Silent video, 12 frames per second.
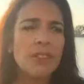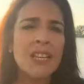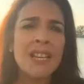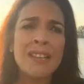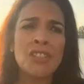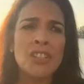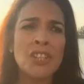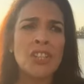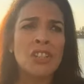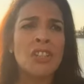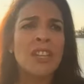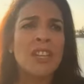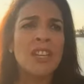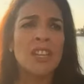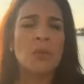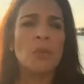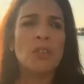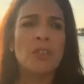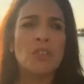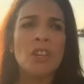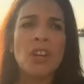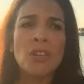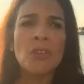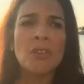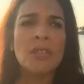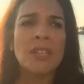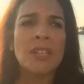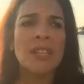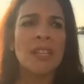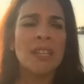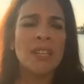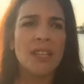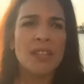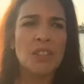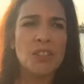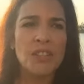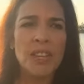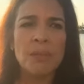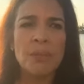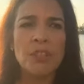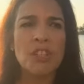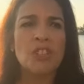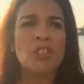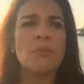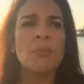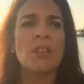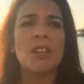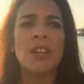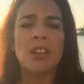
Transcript: Last year, it was not only in the same position, but